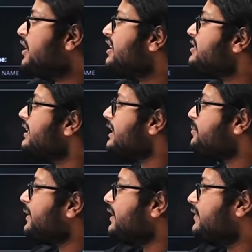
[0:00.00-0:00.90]
So let's
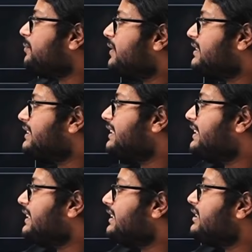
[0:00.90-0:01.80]
begin with personal details.